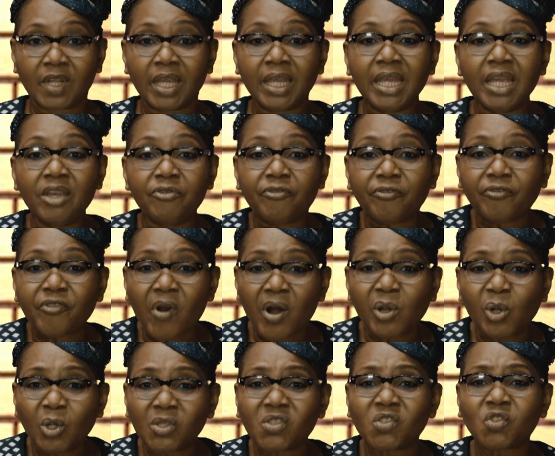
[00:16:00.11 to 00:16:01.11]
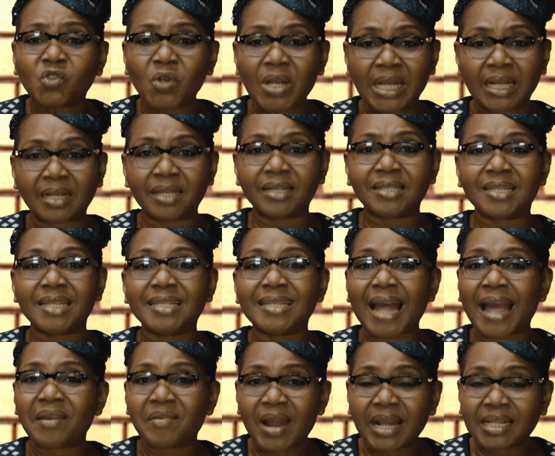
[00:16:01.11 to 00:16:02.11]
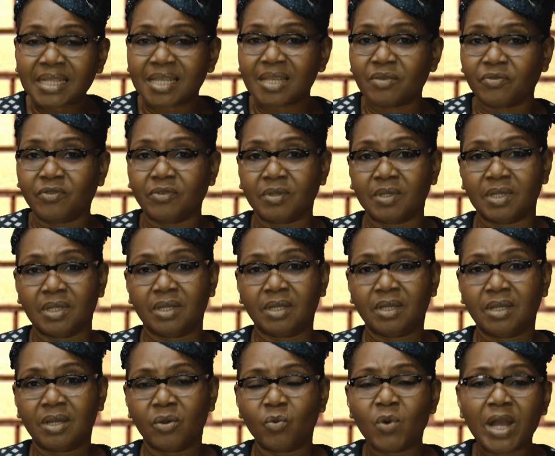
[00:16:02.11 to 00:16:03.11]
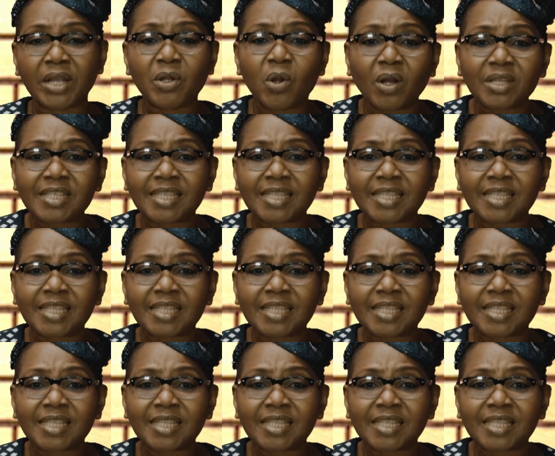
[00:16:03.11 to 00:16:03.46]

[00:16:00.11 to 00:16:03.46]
He followed strictly the directive when God